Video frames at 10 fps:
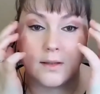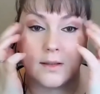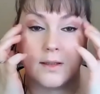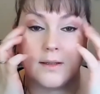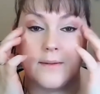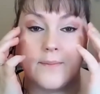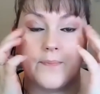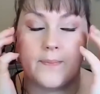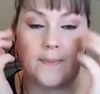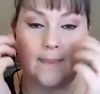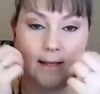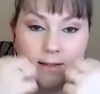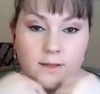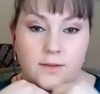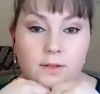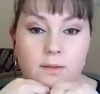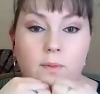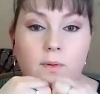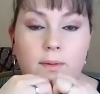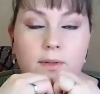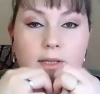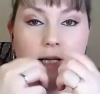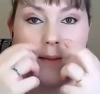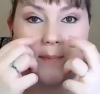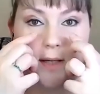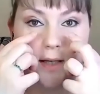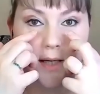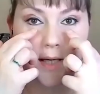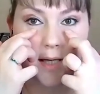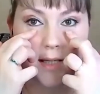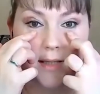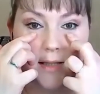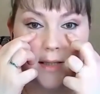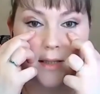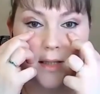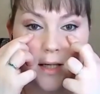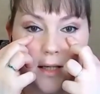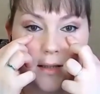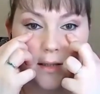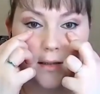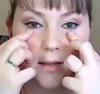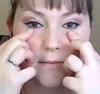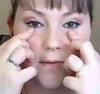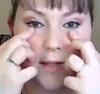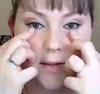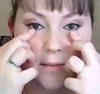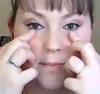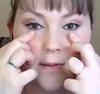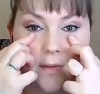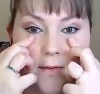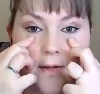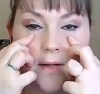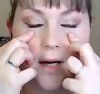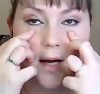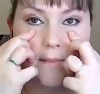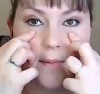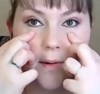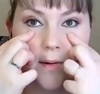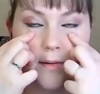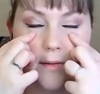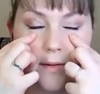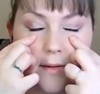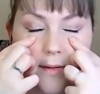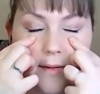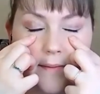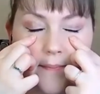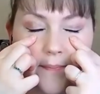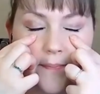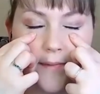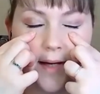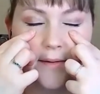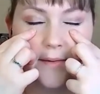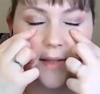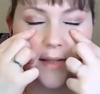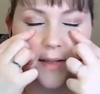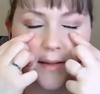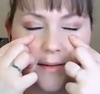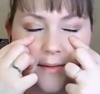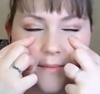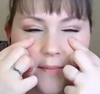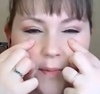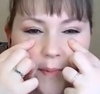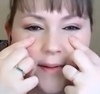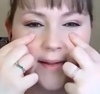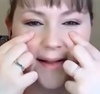And the third point we're tapping is at the right below the eyeball, the iris, the pupil.